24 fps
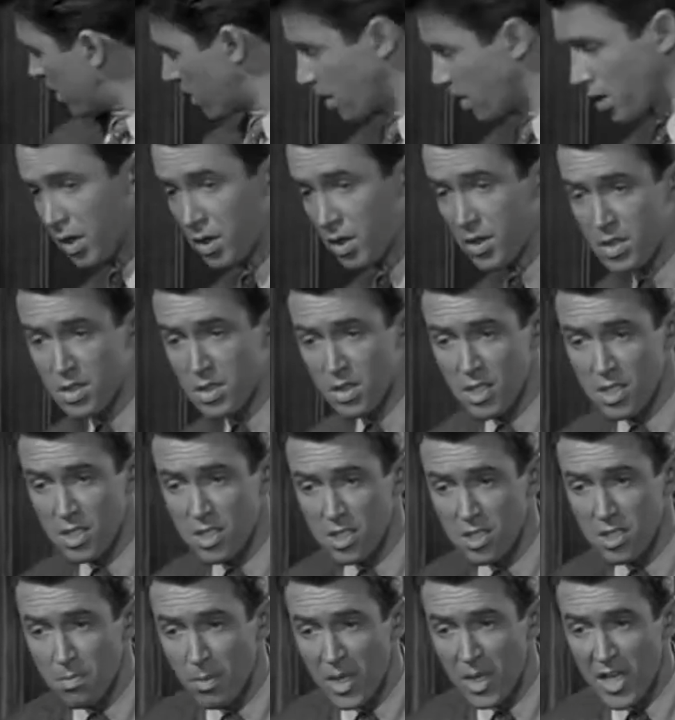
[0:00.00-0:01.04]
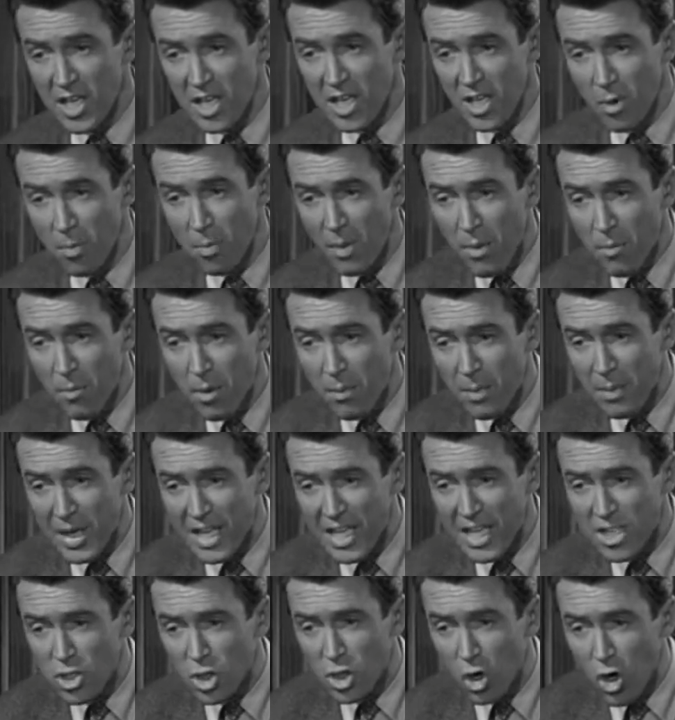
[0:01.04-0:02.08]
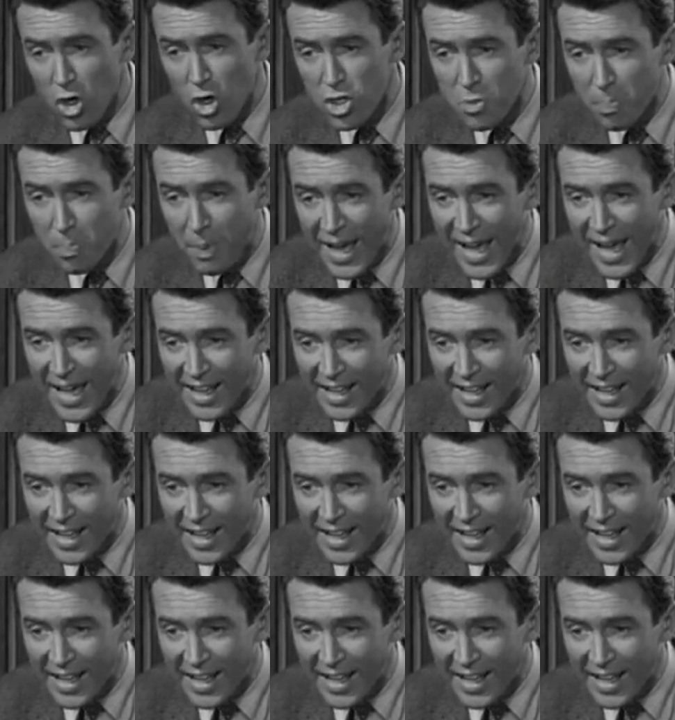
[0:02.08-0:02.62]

You know, this is me. You remember me? George Bailey.